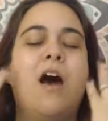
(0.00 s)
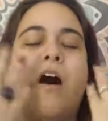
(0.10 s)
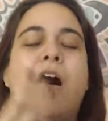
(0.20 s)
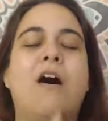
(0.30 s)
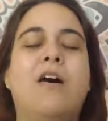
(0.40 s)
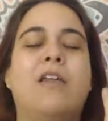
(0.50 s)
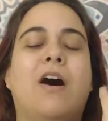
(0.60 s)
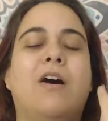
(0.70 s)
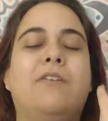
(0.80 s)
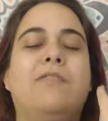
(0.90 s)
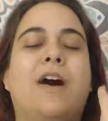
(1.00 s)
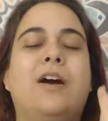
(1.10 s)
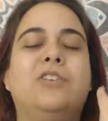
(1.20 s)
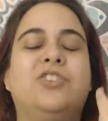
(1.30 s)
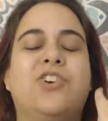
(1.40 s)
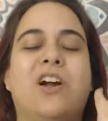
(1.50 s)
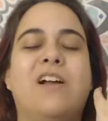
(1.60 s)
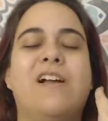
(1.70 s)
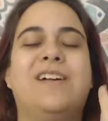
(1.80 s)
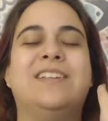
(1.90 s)
all of our
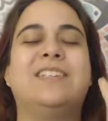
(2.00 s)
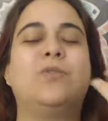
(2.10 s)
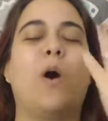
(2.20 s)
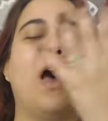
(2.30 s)
chakras to